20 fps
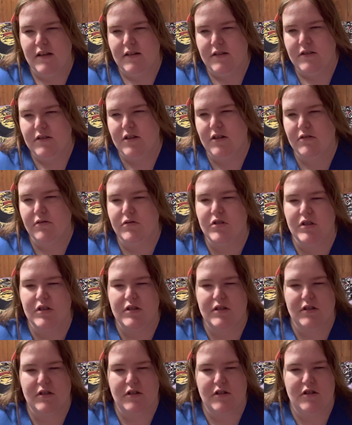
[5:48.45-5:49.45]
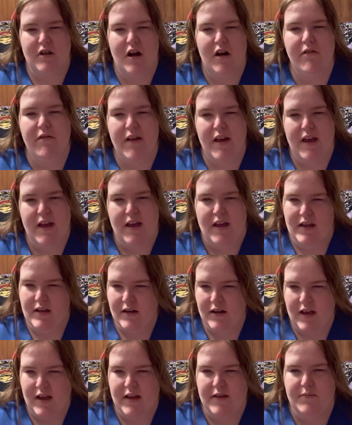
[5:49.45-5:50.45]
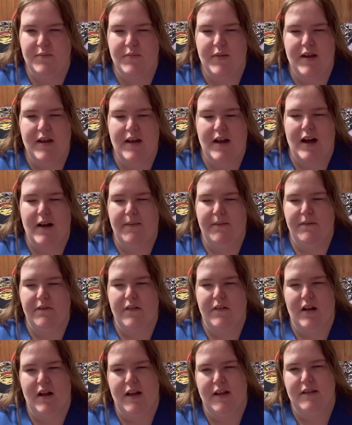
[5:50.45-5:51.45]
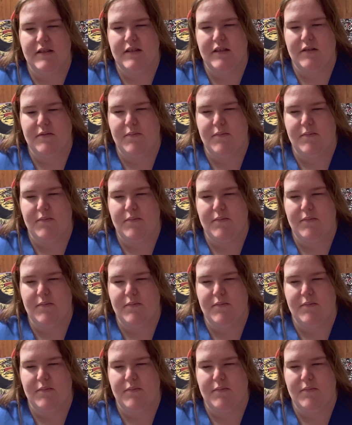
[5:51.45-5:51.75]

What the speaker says: So just go in and be upfront.